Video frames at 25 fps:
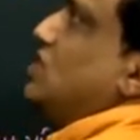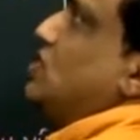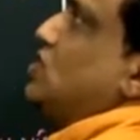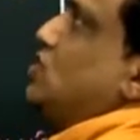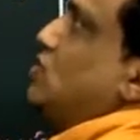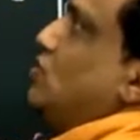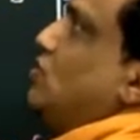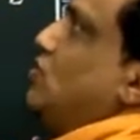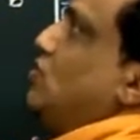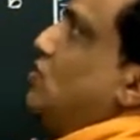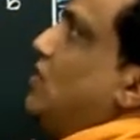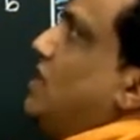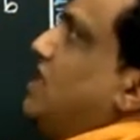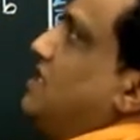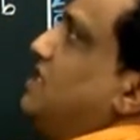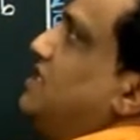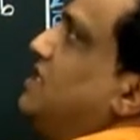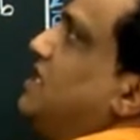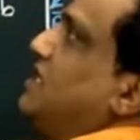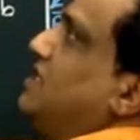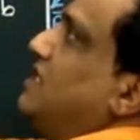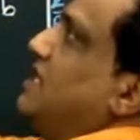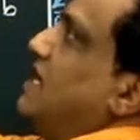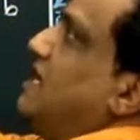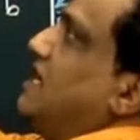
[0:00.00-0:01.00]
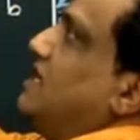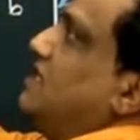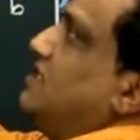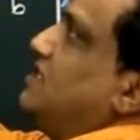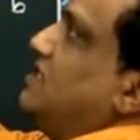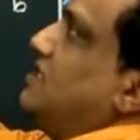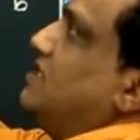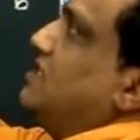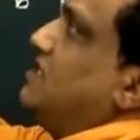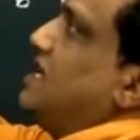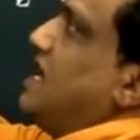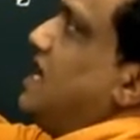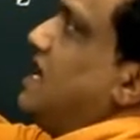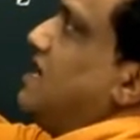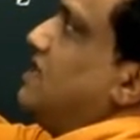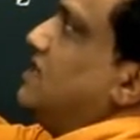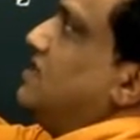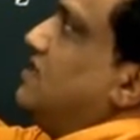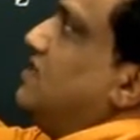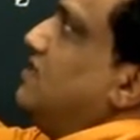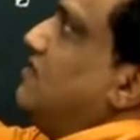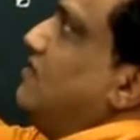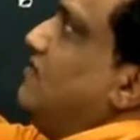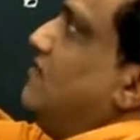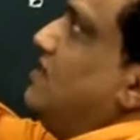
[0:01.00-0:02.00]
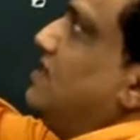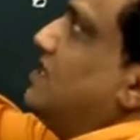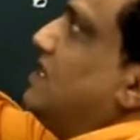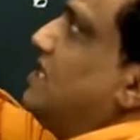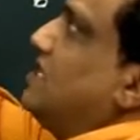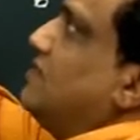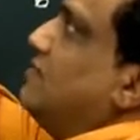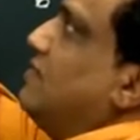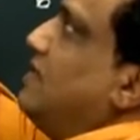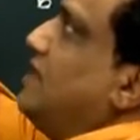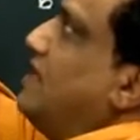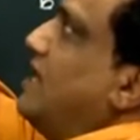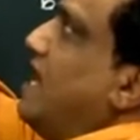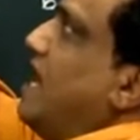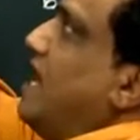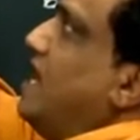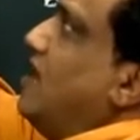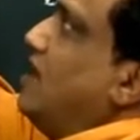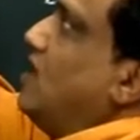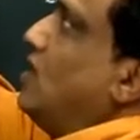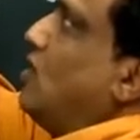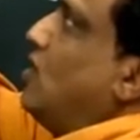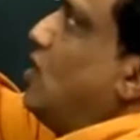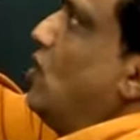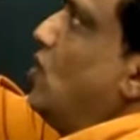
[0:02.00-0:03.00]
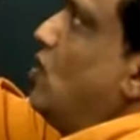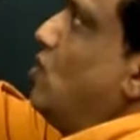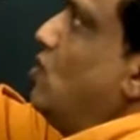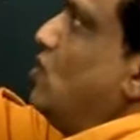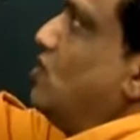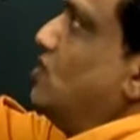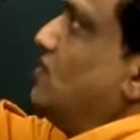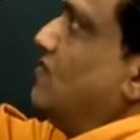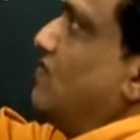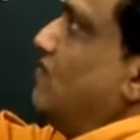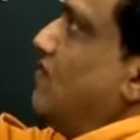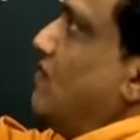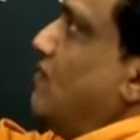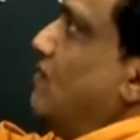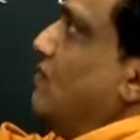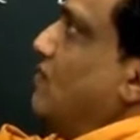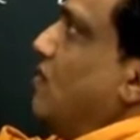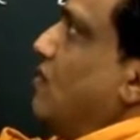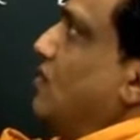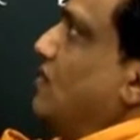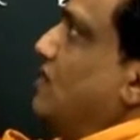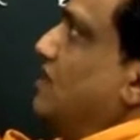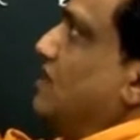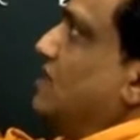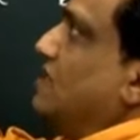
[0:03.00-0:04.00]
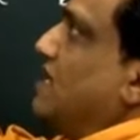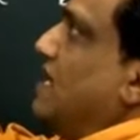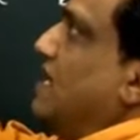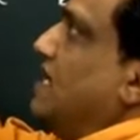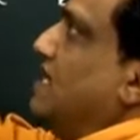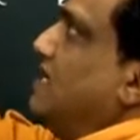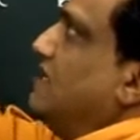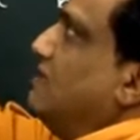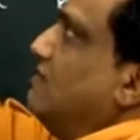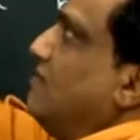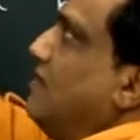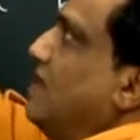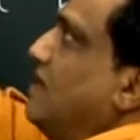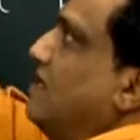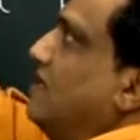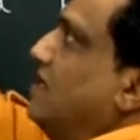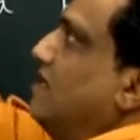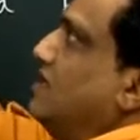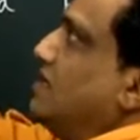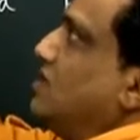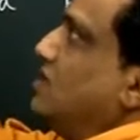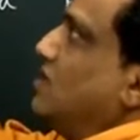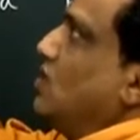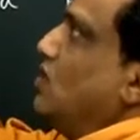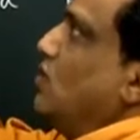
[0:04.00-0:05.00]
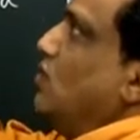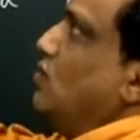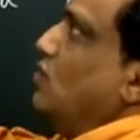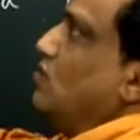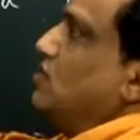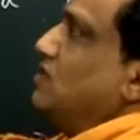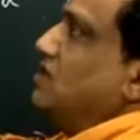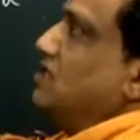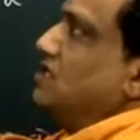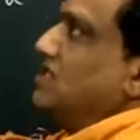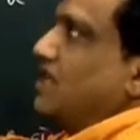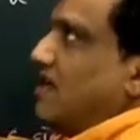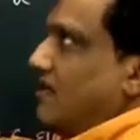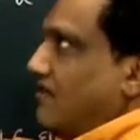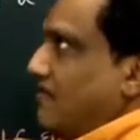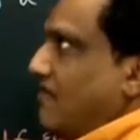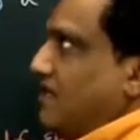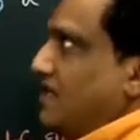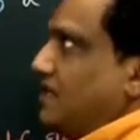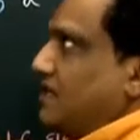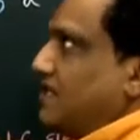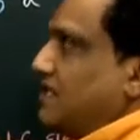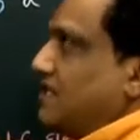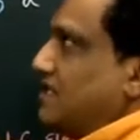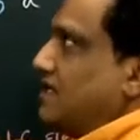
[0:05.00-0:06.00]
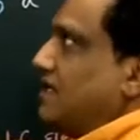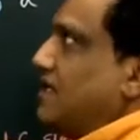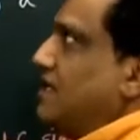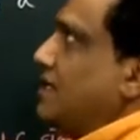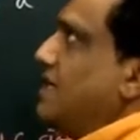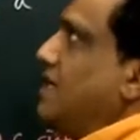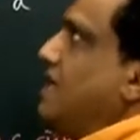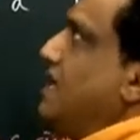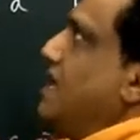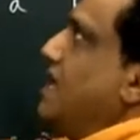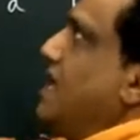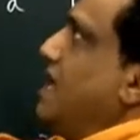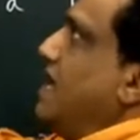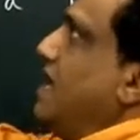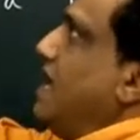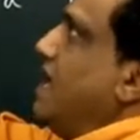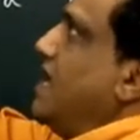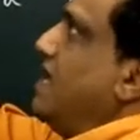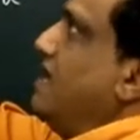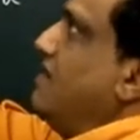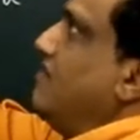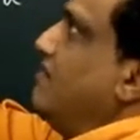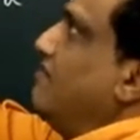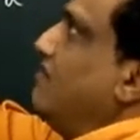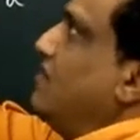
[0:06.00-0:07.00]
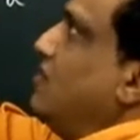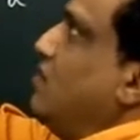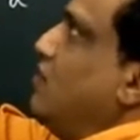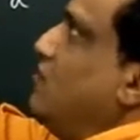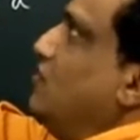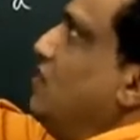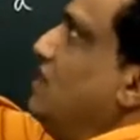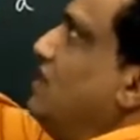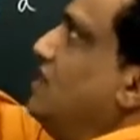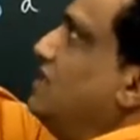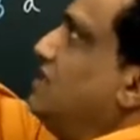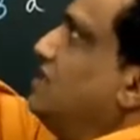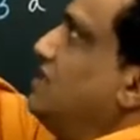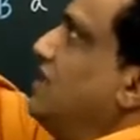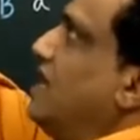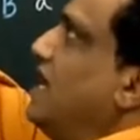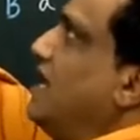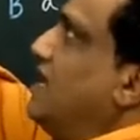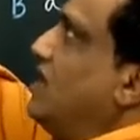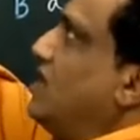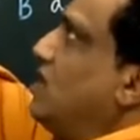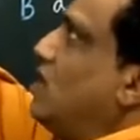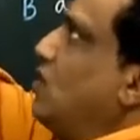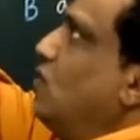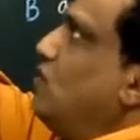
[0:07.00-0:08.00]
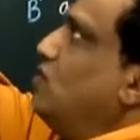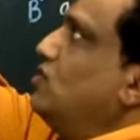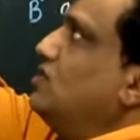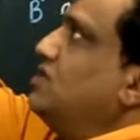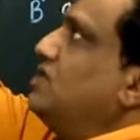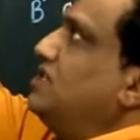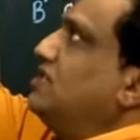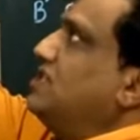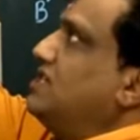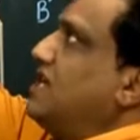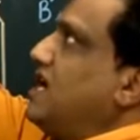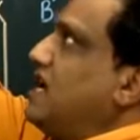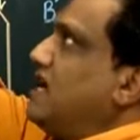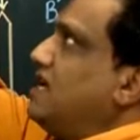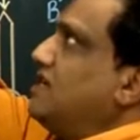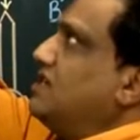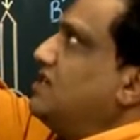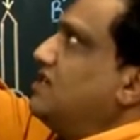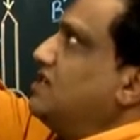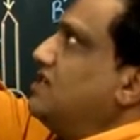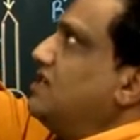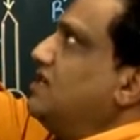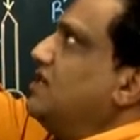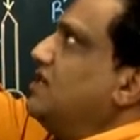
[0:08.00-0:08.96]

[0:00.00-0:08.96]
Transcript: So you can say that is a charge which has been enclosed from all the sides by this closed surface. And if Q is the enclosed charge,